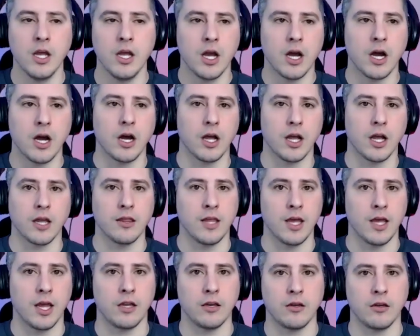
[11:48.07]
And
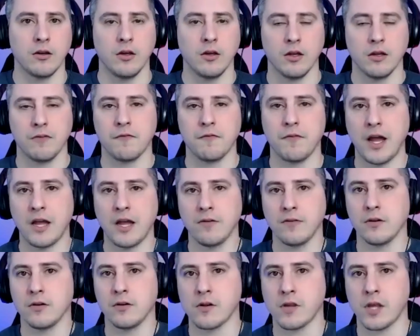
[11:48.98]
then
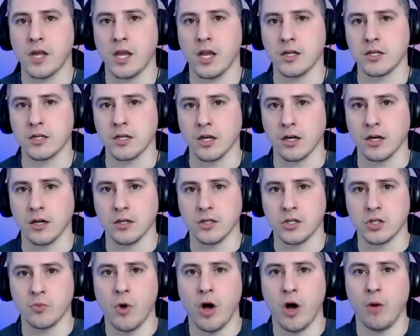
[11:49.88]
Fiverr takes a
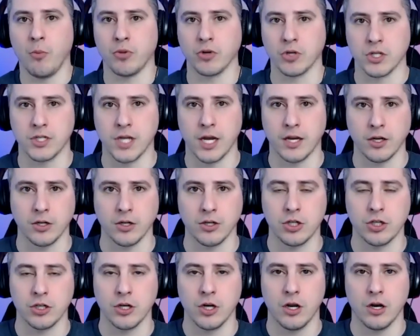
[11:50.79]
small
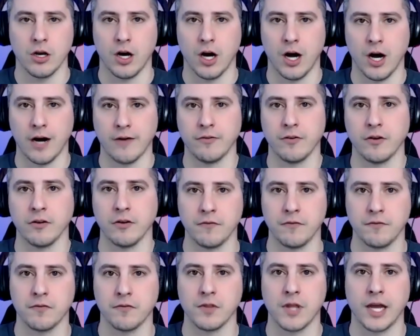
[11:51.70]
percentage off of
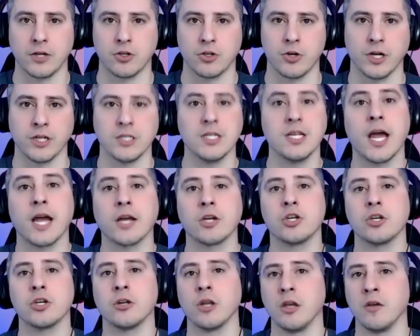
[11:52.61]
that
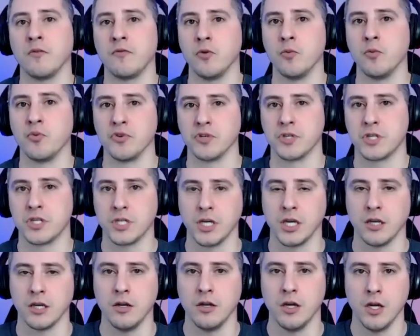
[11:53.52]
transaction if you
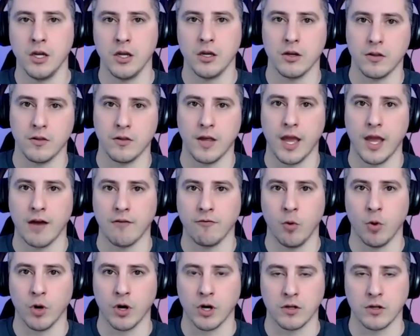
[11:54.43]
proceed to have
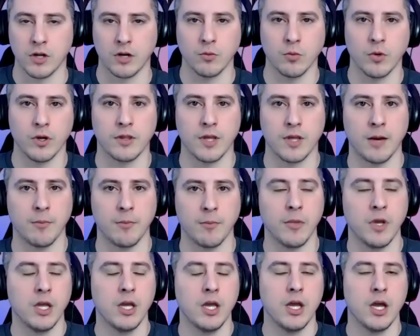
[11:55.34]
work done with them,
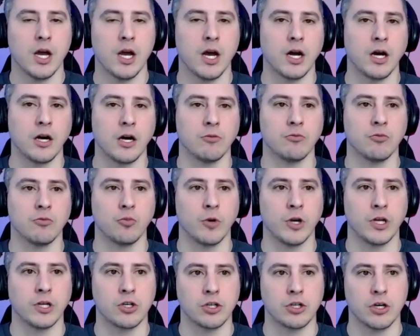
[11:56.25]

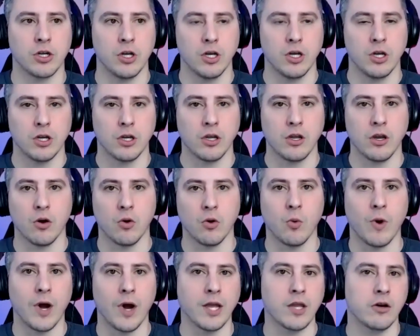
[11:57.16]
which, you know,
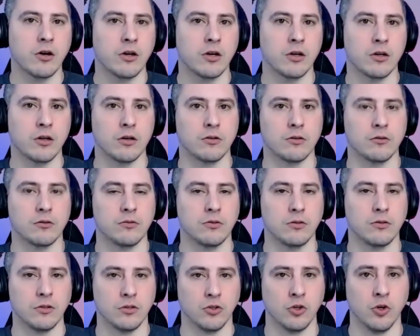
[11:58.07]
why couldn't
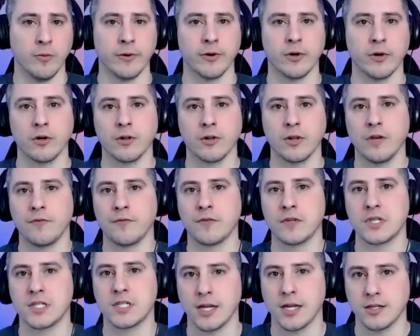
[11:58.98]
Uber or Lyft
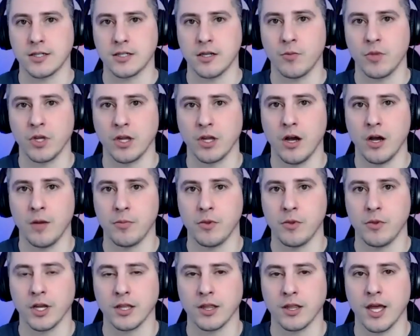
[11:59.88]
set something up
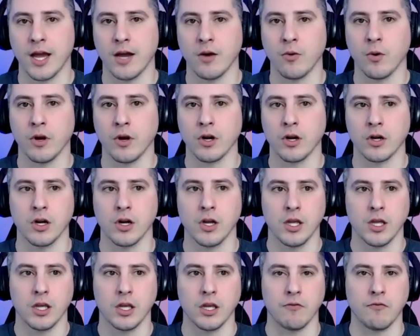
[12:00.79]
like that, where
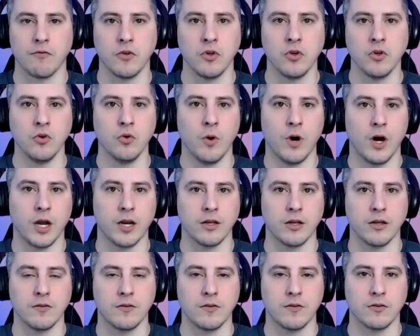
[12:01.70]
if you
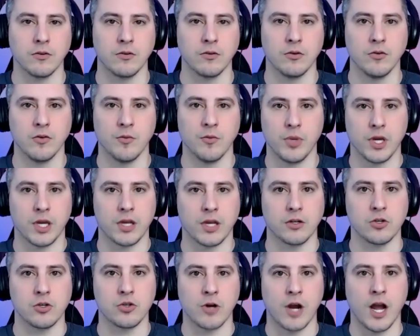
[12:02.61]
wanted to pick a
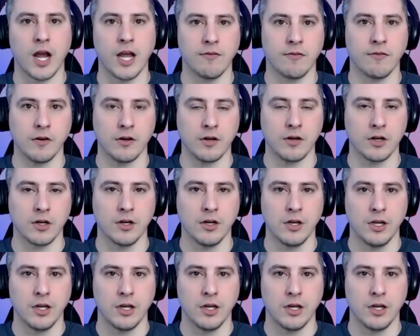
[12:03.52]
driver,